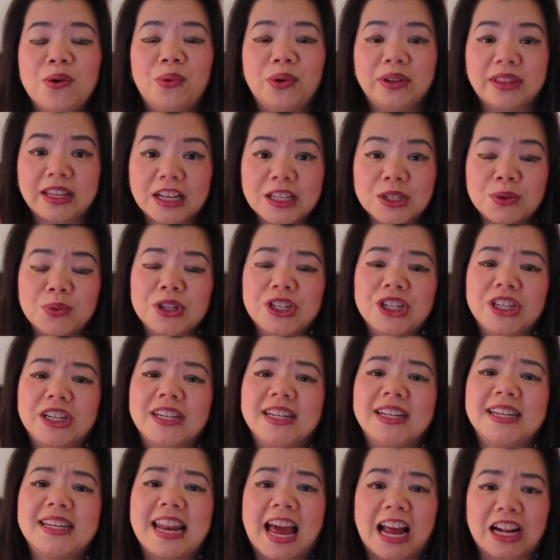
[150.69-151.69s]
Well, that's what
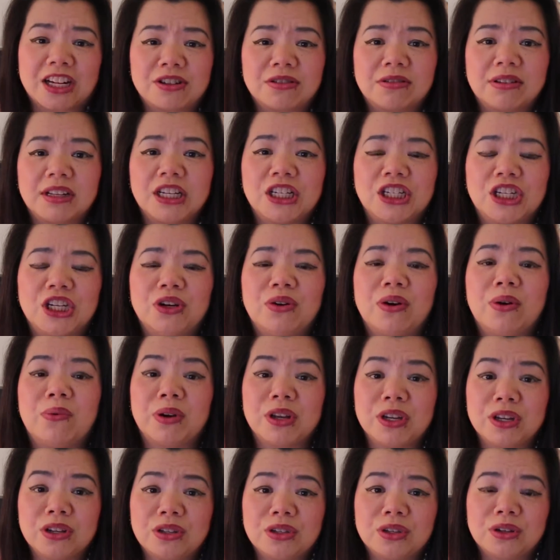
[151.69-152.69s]
you're going to naturally do. And
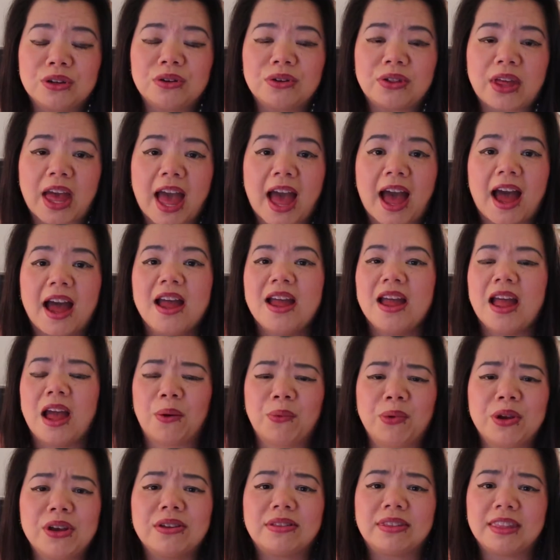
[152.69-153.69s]
when you do that,
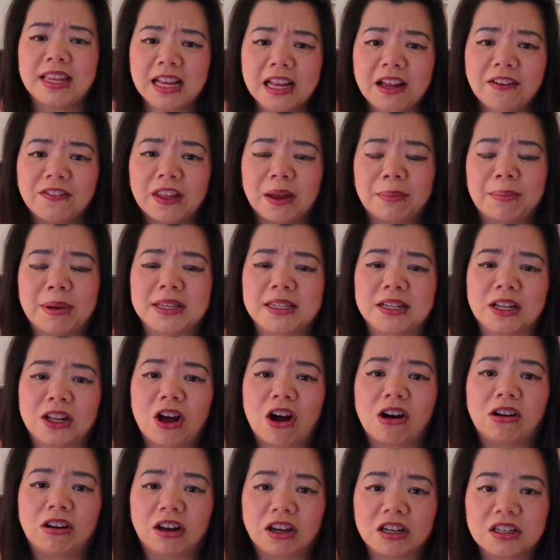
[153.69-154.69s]
and when you think of them as a
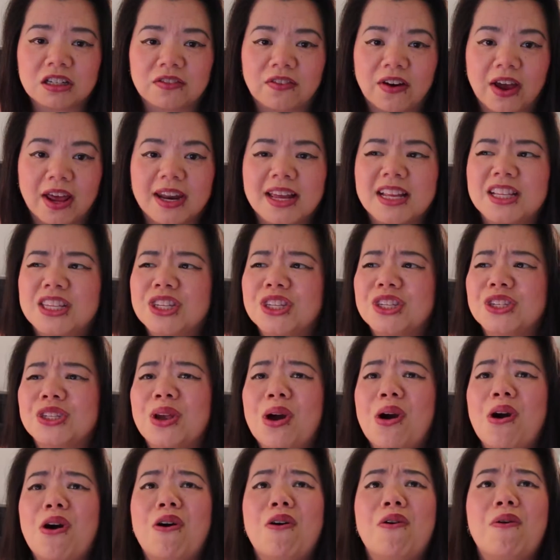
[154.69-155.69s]
long lost friend, it's
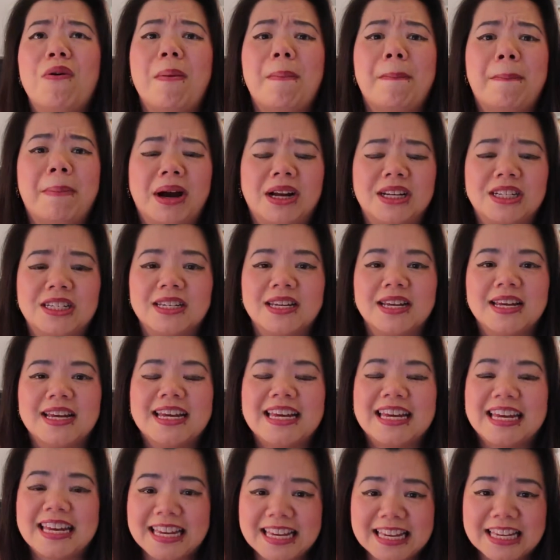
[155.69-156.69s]
so much
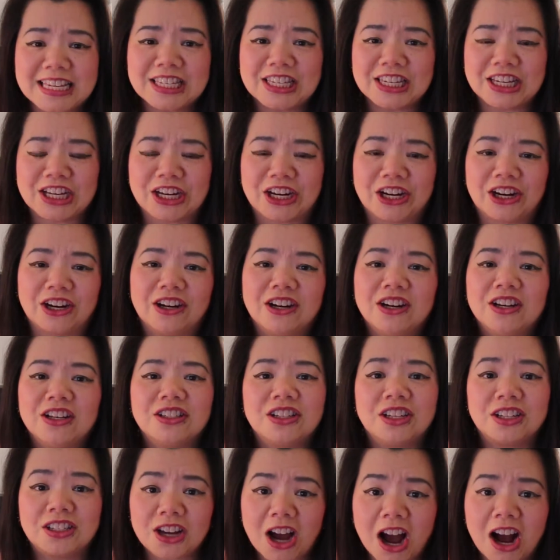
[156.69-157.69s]
easier
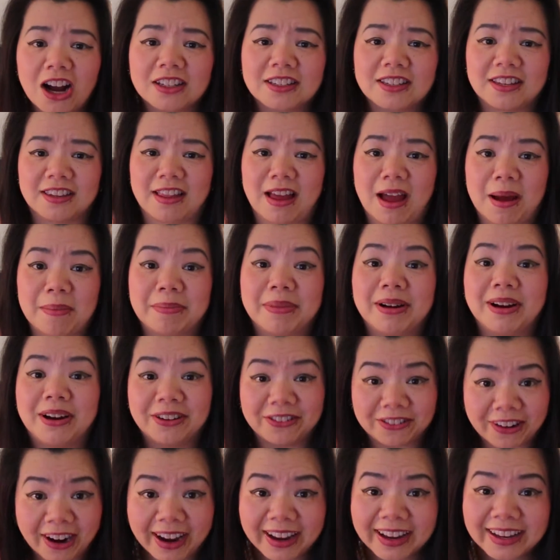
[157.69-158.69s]
to talk to them,
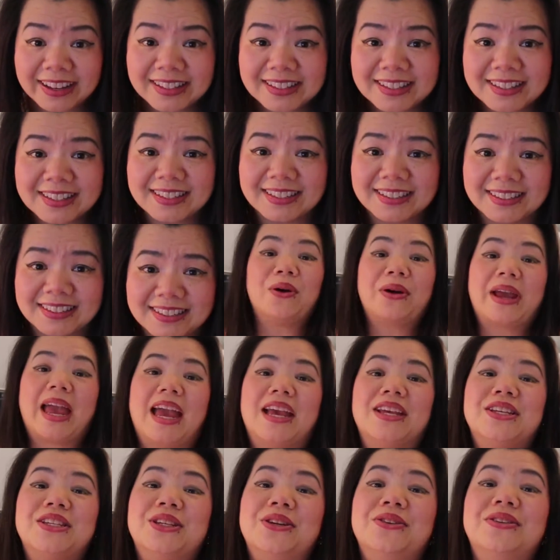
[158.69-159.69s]
right?
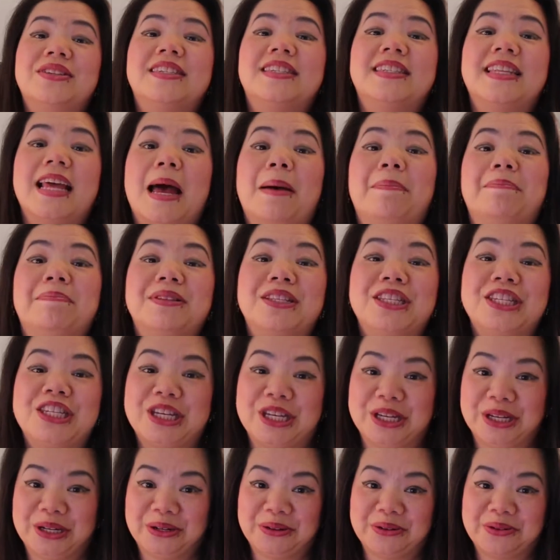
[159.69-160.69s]
Okay, so step
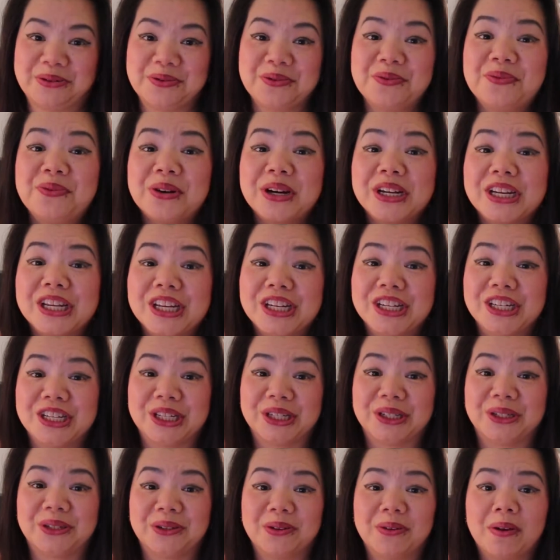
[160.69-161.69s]
2, what do you
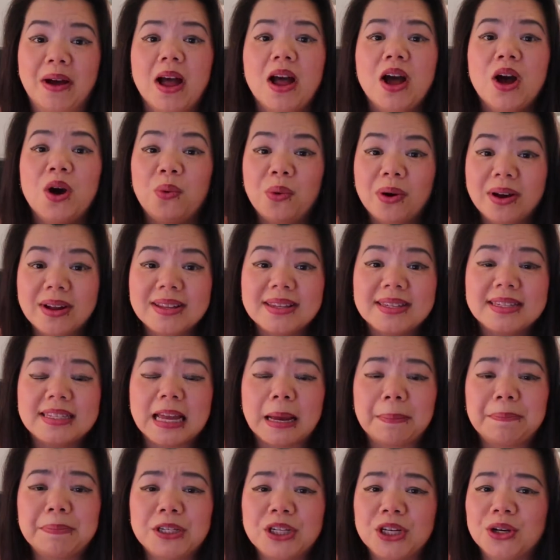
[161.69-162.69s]
do? Well, in
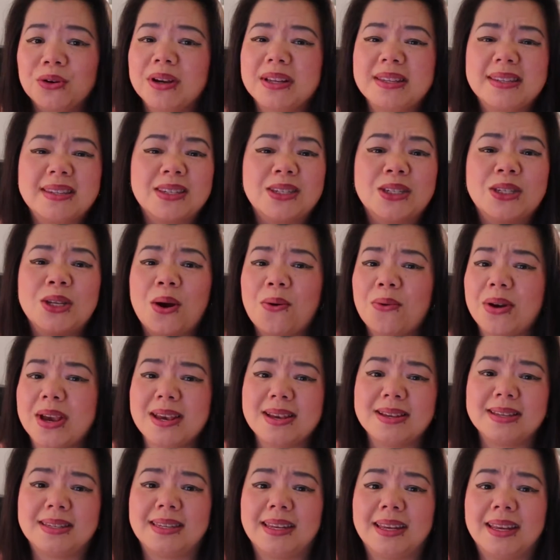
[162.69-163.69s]
step 2, it's so
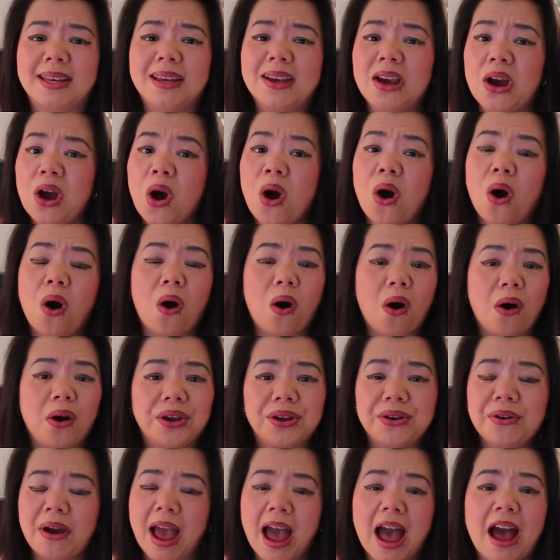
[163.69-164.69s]
easy. All
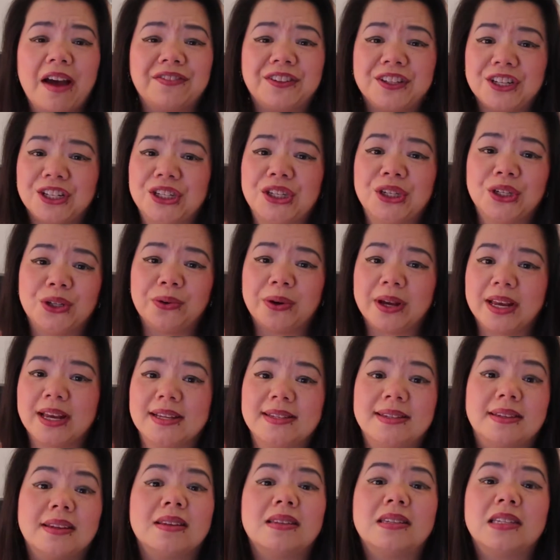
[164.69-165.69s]
you have to do
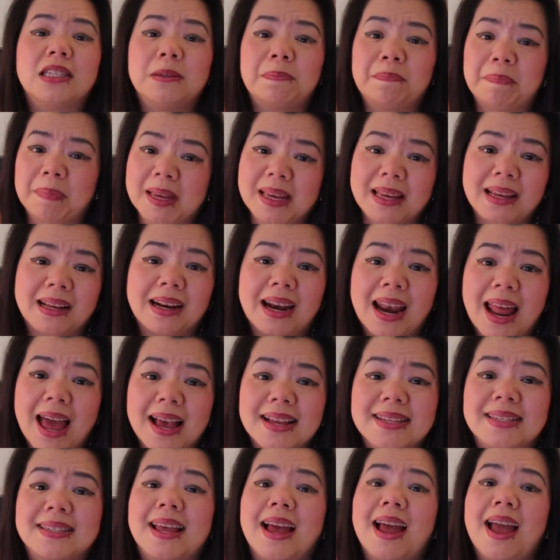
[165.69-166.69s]
is speak
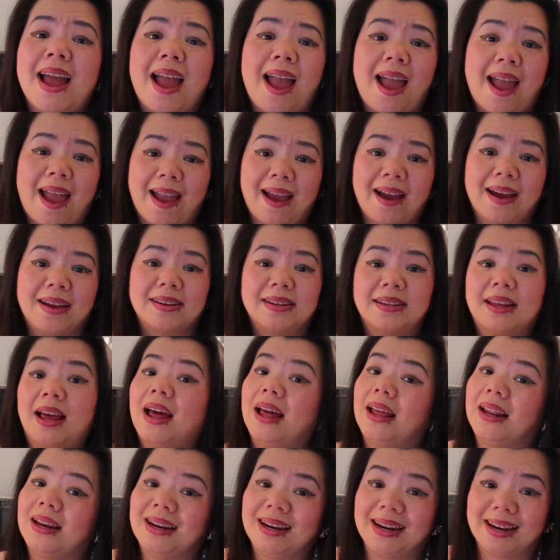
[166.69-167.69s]
less and
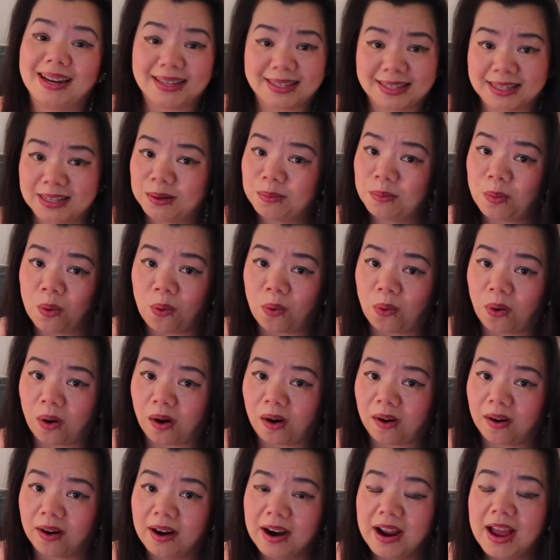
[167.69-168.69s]
listen
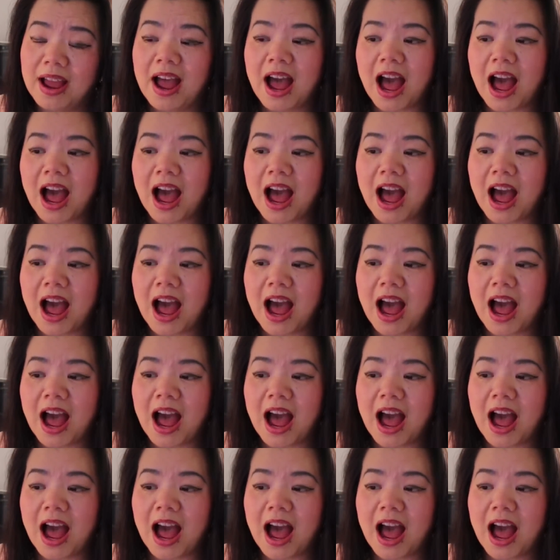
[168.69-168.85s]
more.